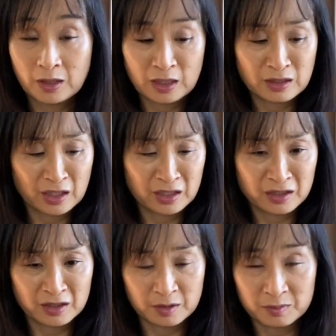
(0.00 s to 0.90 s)
And
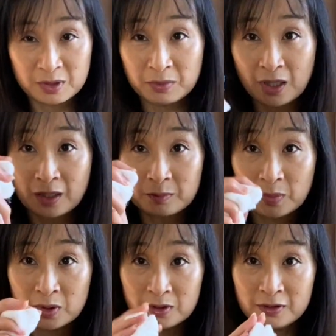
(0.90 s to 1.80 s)
then um, some cotton
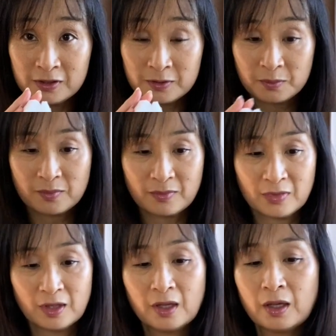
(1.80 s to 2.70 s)
balls
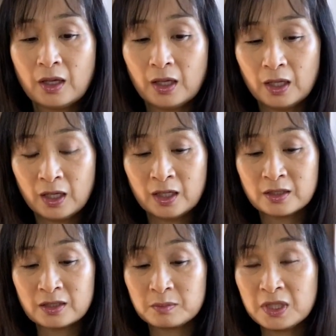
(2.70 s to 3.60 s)

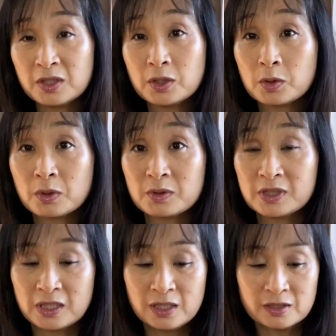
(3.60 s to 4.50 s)
and some easy to grow
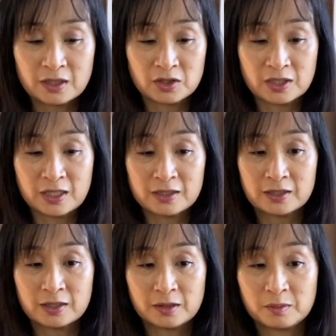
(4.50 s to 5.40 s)
seeds such as
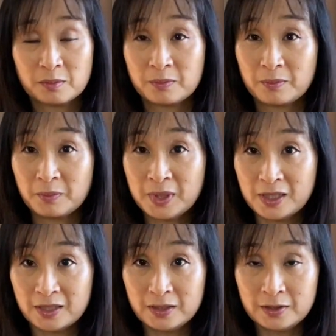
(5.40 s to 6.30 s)

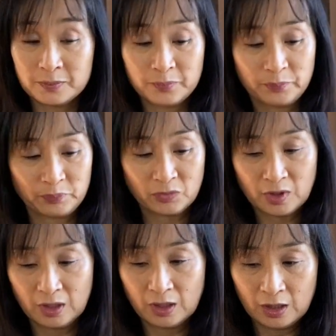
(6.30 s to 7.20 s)
peas.
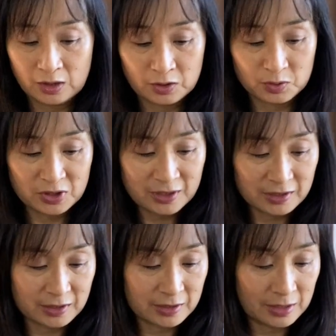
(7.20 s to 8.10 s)
So
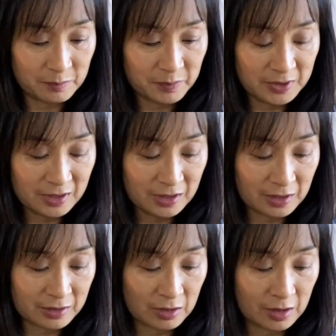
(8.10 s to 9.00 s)
just
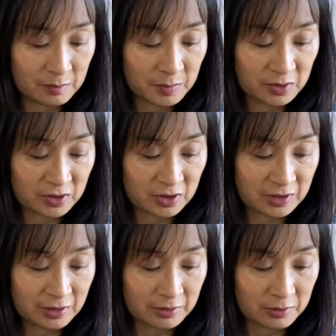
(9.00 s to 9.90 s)
dampen the cotton balls
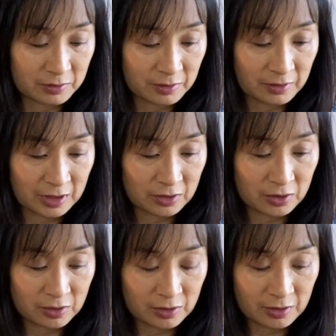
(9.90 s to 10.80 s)
just a little, not,
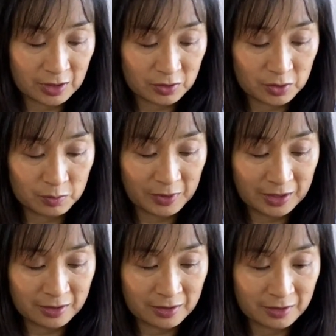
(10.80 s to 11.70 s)
not too
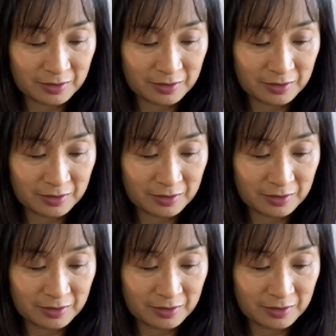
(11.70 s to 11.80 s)
wet.